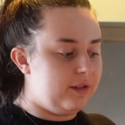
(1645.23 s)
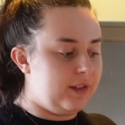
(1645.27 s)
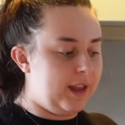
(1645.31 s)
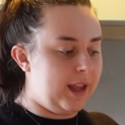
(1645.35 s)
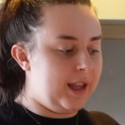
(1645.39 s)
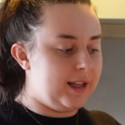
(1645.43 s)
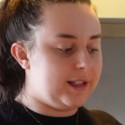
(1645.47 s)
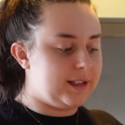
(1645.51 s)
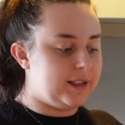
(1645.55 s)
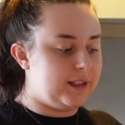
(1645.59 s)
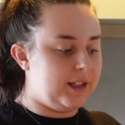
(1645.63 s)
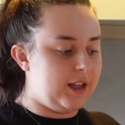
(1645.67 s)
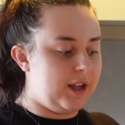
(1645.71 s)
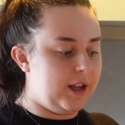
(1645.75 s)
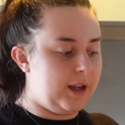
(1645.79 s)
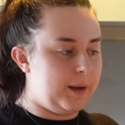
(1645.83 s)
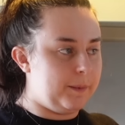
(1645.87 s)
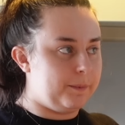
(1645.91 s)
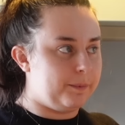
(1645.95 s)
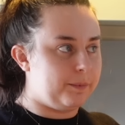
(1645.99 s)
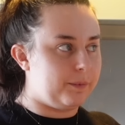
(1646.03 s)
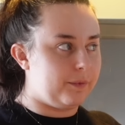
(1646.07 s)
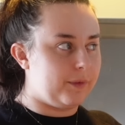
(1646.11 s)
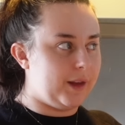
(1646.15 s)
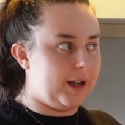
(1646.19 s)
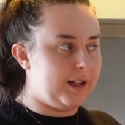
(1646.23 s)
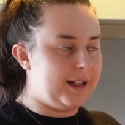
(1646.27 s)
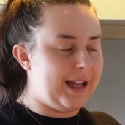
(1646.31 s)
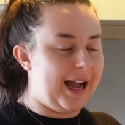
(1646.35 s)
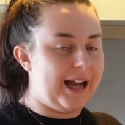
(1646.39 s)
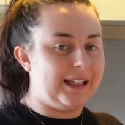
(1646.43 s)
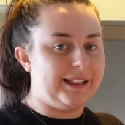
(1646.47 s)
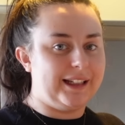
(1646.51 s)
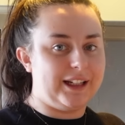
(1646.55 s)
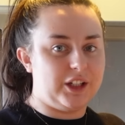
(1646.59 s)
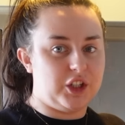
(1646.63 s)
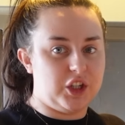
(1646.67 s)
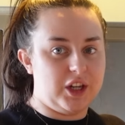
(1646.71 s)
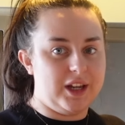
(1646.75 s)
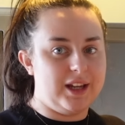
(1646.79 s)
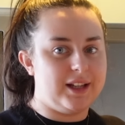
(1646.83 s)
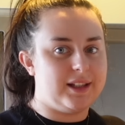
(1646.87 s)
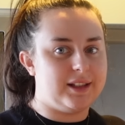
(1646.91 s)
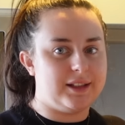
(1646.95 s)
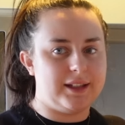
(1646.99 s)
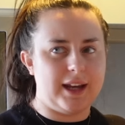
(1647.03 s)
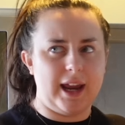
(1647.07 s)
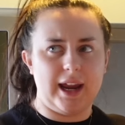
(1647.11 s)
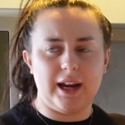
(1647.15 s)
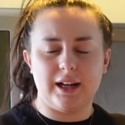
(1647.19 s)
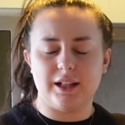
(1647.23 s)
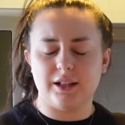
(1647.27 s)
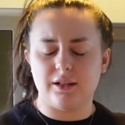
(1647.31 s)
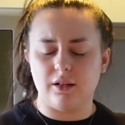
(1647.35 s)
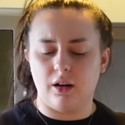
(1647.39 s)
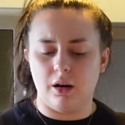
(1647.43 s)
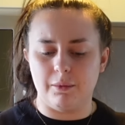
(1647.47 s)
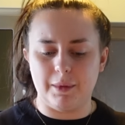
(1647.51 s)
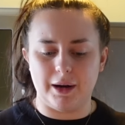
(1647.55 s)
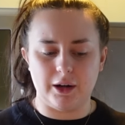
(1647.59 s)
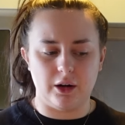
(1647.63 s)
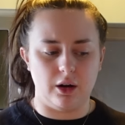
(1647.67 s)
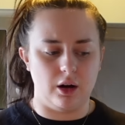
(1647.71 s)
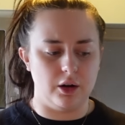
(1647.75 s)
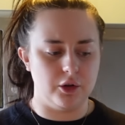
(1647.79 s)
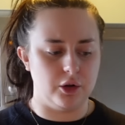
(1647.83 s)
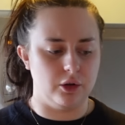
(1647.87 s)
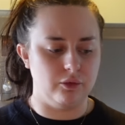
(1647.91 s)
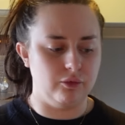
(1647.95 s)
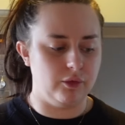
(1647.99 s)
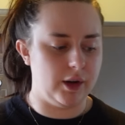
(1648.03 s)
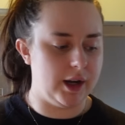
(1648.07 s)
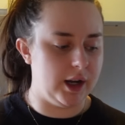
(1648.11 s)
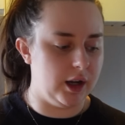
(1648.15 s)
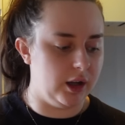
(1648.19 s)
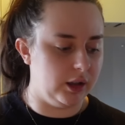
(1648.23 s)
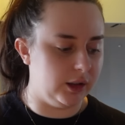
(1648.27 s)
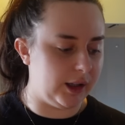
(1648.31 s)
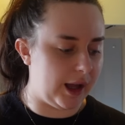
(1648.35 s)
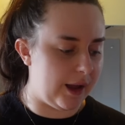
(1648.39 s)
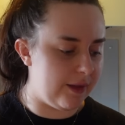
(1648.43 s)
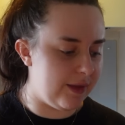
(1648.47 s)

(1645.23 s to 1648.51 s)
It's the garlic cheese sticks. Oh my god, unreal.